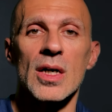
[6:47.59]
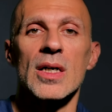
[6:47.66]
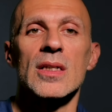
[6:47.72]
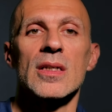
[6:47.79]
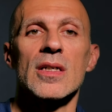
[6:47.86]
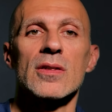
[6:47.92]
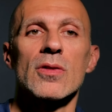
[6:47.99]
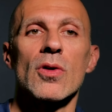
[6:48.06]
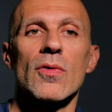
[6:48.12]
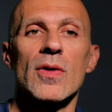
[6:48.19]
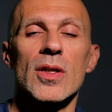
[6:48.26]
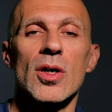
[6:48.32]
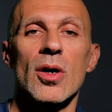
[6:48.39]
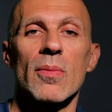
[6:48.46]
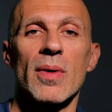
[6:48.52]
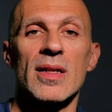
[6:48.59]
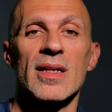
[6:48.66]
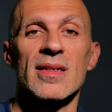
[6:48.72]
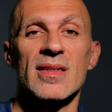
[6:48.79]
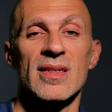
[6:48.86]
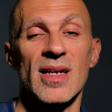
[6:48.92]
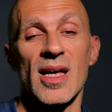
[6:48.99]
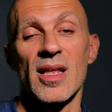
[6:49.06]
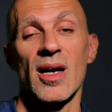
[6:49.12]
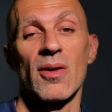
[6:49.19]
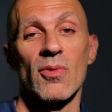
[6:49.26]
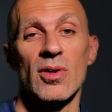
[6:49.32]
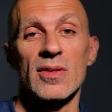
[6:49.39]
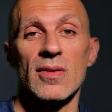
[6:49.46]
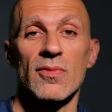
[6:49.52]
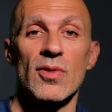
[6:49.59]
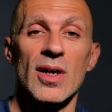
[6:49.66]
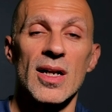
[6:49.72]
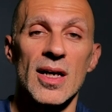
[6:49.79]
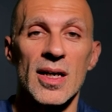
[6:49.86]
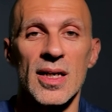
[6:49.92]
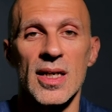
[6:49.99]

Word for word: this new video, but as I said, I was really